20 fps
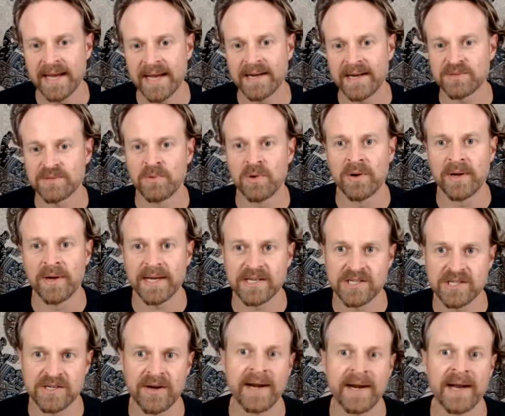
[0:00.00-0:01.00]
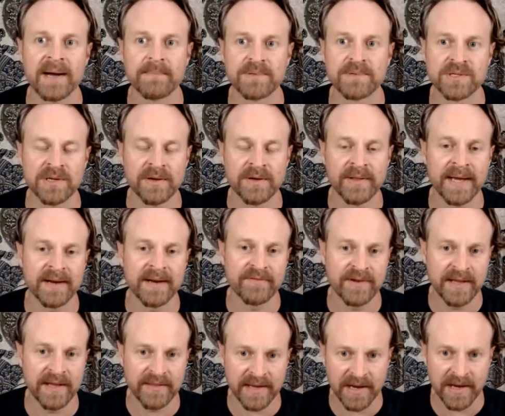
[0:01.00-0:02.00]
It's more like sign up so that if
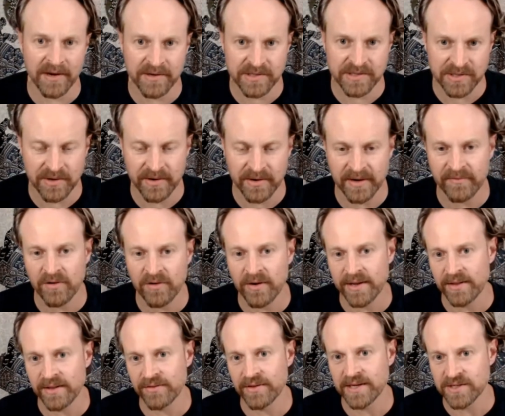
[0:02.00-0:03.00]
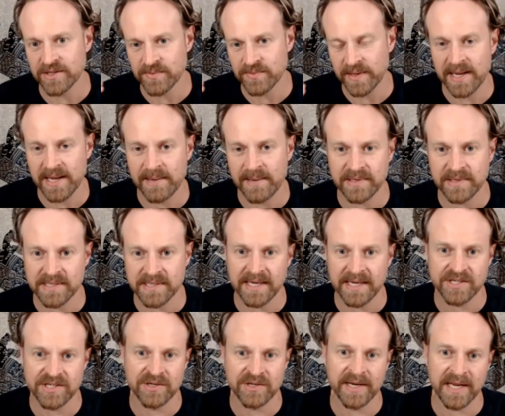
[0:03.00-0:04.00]
anything goes on, I've got your things. We can keep in touch
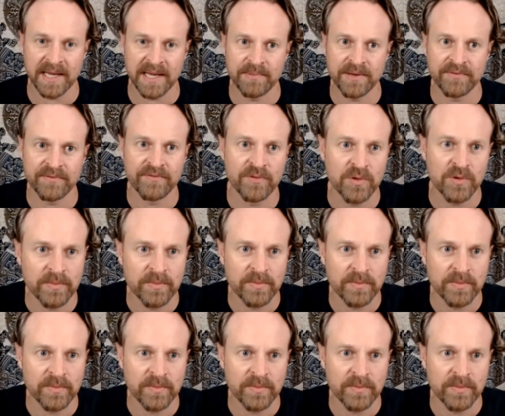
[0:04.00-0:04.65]
and I can keep you informed.